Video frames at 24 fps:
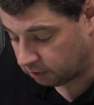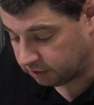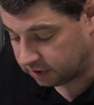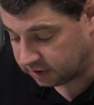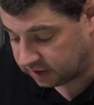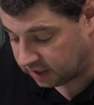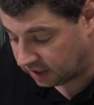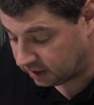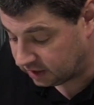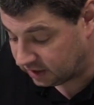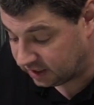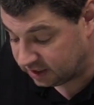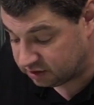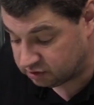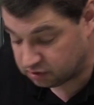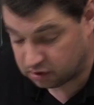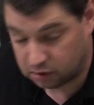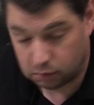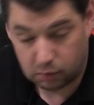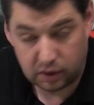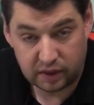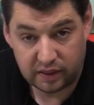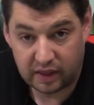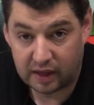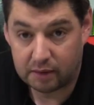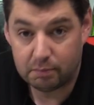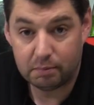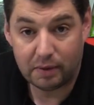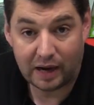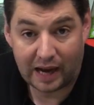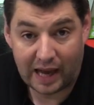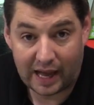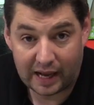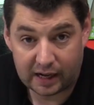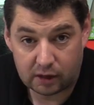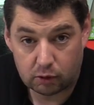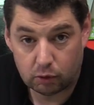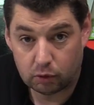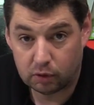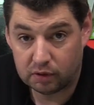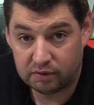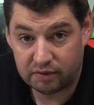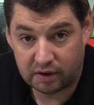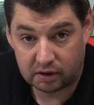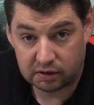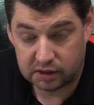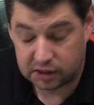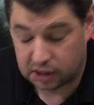in there literally with a black or a
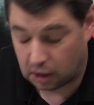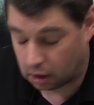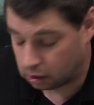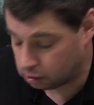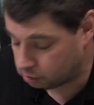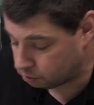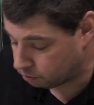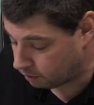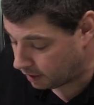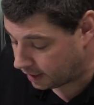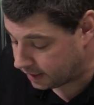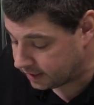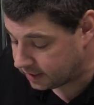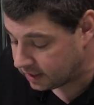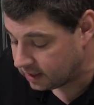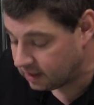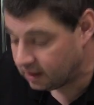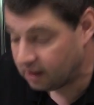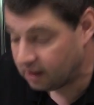very dark gray,